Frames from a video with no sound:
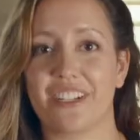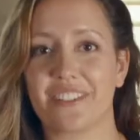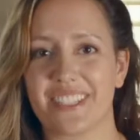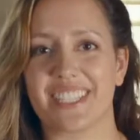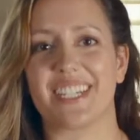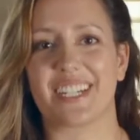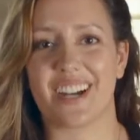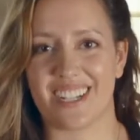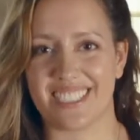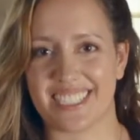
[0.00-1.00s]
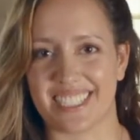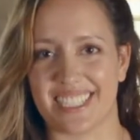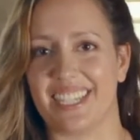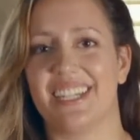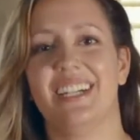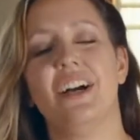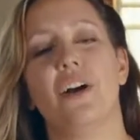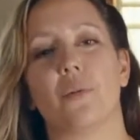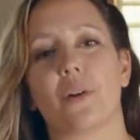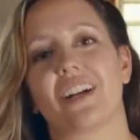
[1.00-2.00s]
frequently and constantly
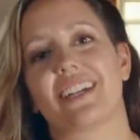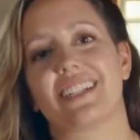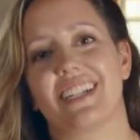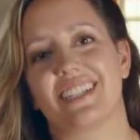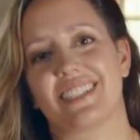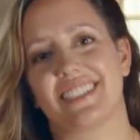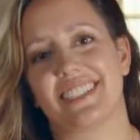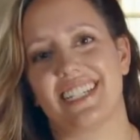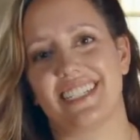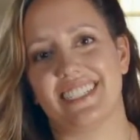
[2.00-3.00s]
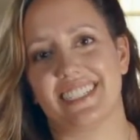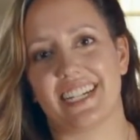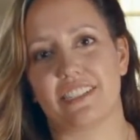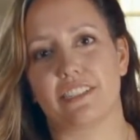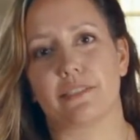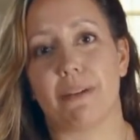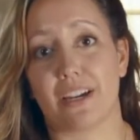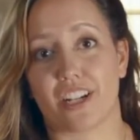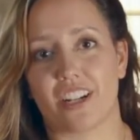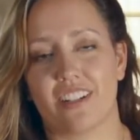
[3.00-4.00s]
working to understand designers
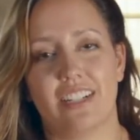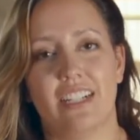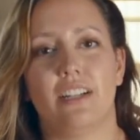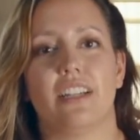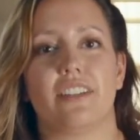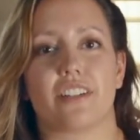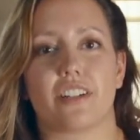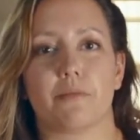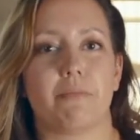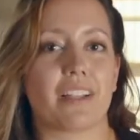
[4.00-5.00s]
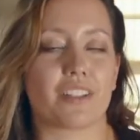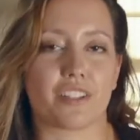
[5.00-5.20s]
better, either by